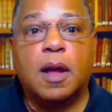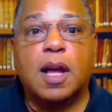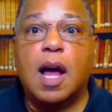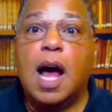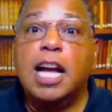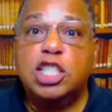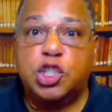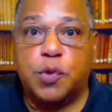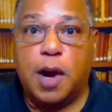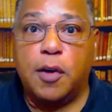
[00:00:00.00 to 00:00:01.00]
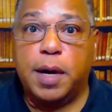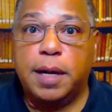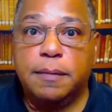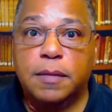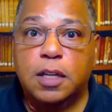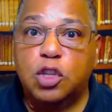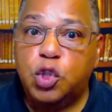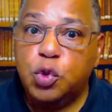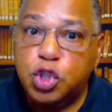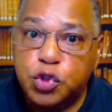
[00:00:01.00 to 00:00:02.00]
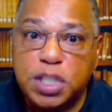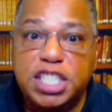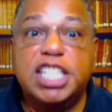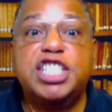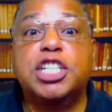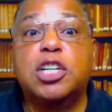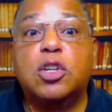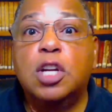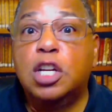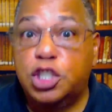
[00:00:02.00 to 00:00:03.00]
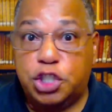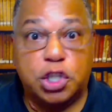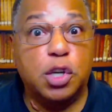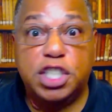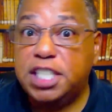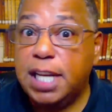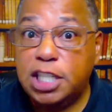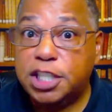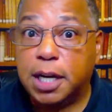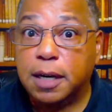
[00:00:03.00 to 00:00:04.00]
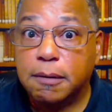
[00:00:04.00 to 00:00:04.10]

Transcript: contrary to traditional church teaching,